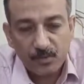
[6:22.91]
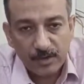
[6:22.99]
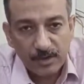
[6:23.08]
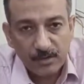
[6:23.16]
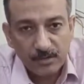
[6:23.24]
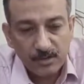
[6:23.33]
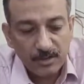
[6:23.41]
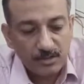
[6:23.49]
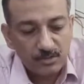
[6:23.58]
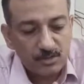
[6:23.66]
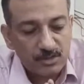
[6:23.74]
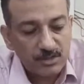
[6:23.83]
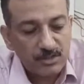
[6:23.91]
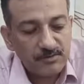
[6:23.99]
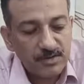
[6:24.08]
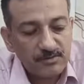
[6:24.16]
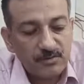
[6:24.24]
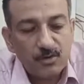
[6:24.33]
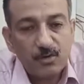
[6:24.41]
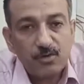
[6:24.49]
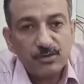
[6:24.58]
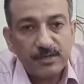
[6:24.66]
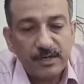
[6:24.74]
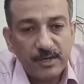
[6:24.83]
Okay. So this device will go
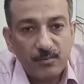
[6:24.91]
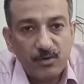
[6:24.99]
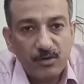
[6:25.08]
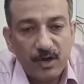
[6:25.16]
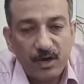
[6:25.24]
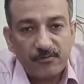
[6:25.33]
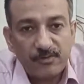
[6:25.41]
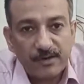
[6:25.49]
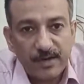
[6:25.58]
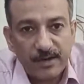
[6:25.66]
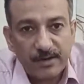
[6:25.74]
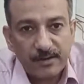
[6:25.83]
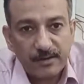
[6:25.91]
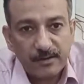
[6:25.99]
to setting mode after that.